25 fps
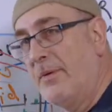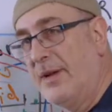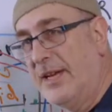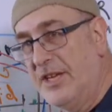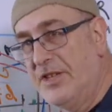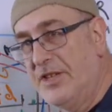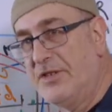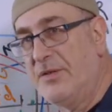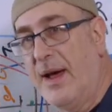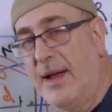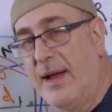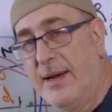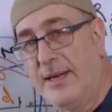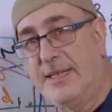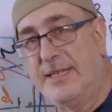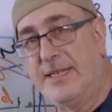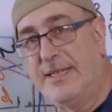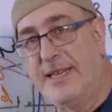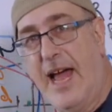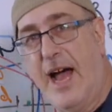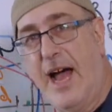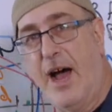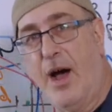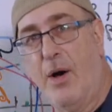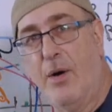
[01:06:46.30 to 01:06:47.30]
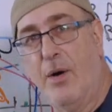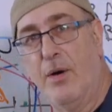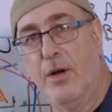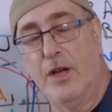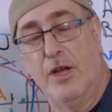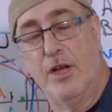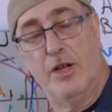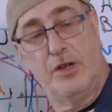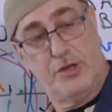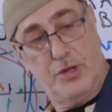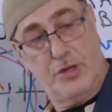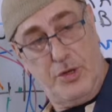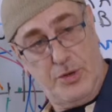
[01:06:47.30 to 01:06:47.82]
Israel is now,
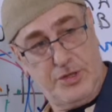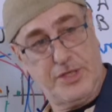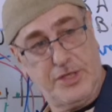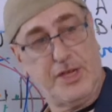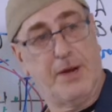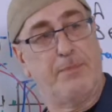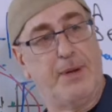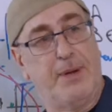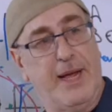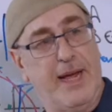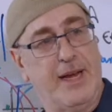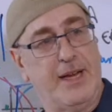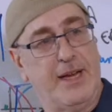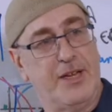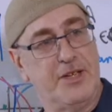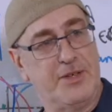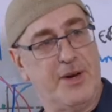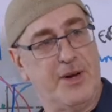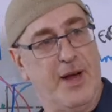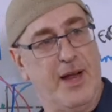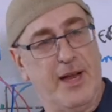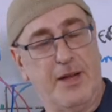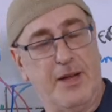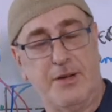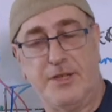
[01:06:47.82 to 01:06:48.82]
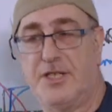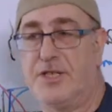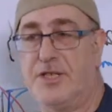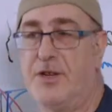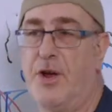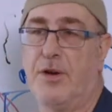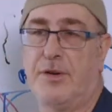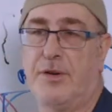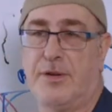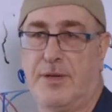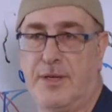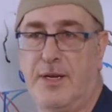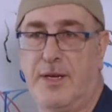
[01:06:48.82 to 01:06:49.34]
Jews can be in Israel, it's
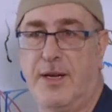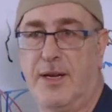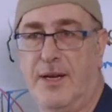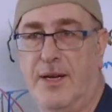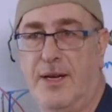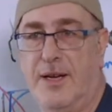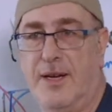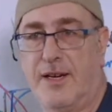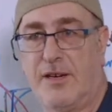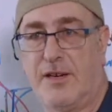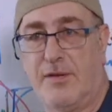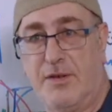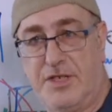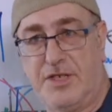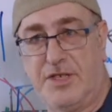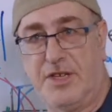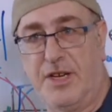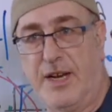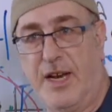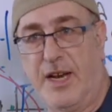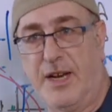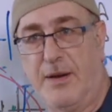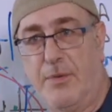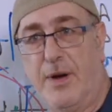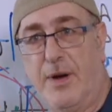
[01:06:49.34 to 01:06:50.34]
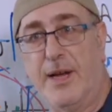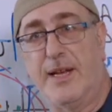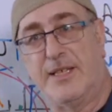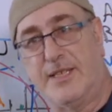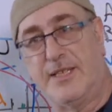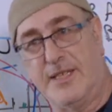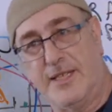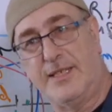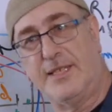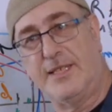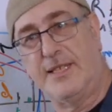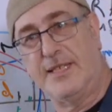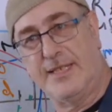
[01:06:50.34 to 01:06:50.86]
not Christian anyway,
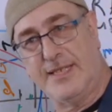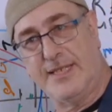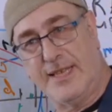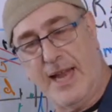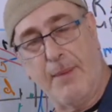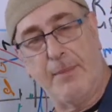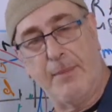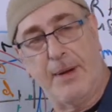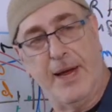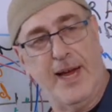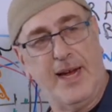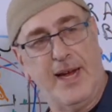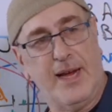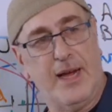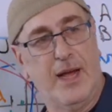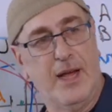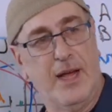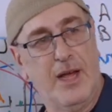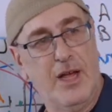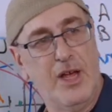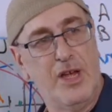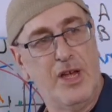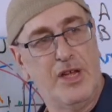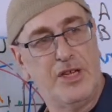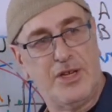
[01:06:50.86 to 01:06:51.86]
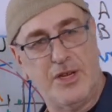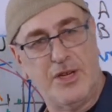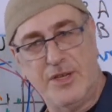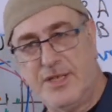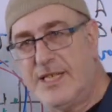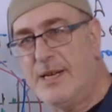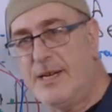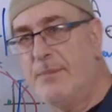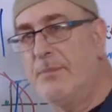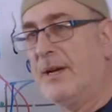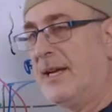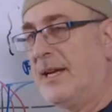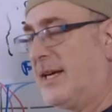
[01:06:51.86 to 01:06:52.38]
it's Islamic, so
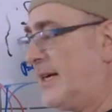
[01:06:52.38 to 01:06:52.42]
similar